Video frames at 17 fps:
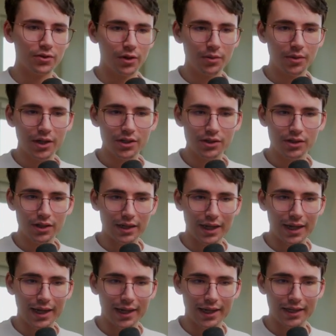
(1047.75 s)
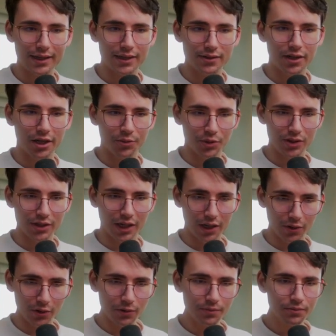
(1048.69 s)
So I'm actually going to hide the table
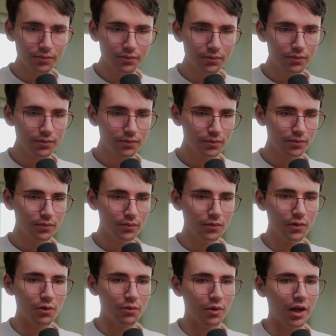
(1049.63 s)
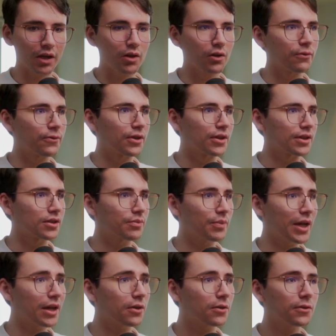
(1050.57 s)
title right over in this
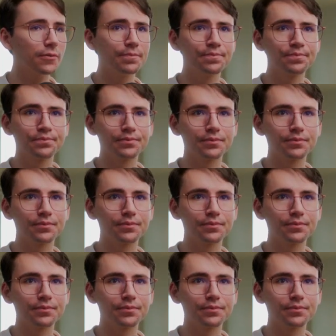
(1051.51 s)
panel.